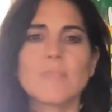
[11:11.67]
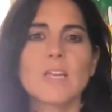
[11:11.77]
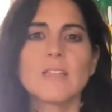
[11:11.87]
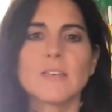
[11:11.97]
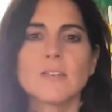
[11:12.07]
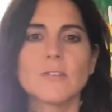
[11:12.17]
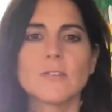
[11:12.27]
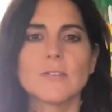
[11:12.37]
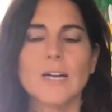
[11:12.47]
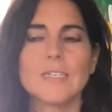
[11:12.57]

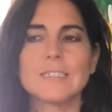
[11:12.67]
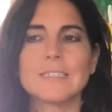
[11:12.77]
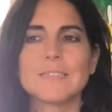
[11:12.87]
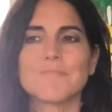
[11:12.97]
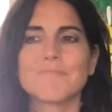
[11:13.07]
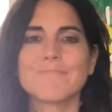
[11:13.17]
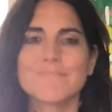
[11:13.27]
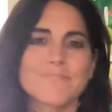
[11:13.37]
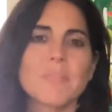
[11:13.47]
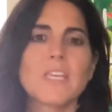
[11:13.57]
little uh,
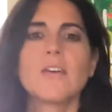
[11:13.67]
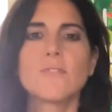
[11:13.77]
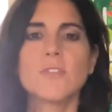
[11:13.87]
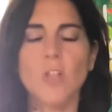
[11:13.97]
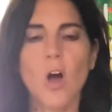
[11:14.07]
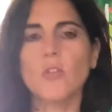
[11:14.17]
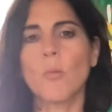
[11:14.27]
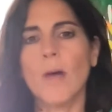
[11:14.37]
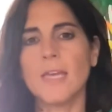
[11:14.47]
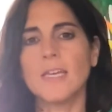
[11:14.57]
gift along the
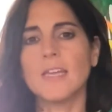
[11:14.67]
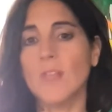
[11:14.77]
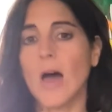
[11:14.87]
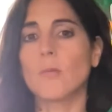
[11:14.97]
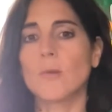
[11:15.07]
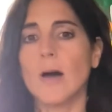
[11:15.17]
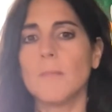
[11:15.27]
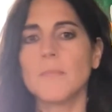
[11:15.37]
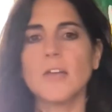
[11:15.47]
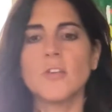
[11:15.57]
way in that
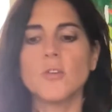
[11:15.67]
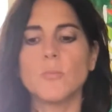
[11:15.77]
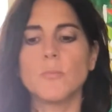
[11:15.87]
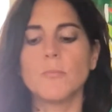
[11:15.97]
realm that you